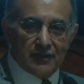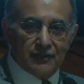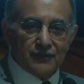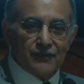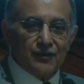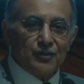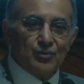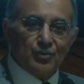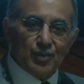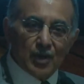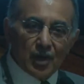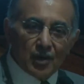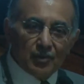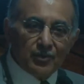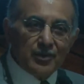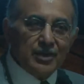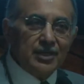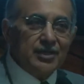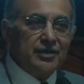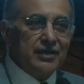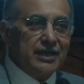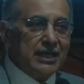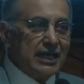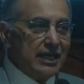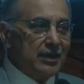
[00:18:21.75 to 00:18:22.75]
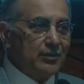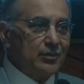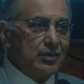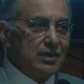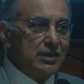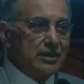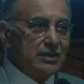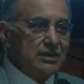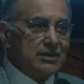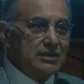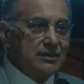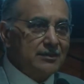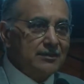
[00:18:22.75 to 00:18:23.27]
for pulmonary
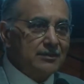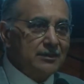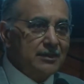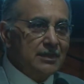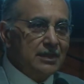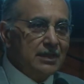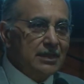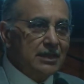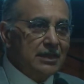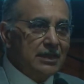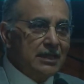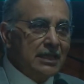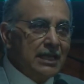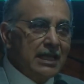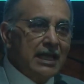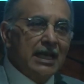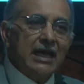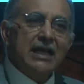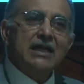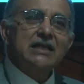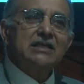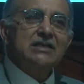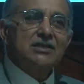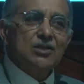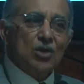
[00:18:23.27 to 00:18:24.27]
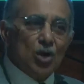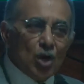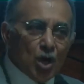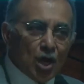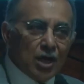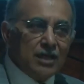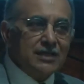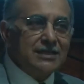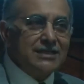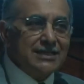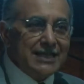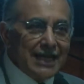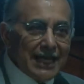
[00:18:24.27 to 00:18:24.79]
embolism has
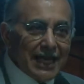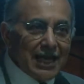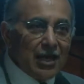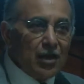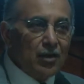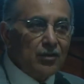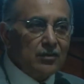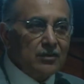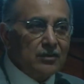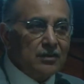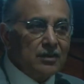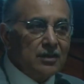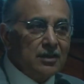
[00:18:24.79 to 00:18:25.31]
gone down.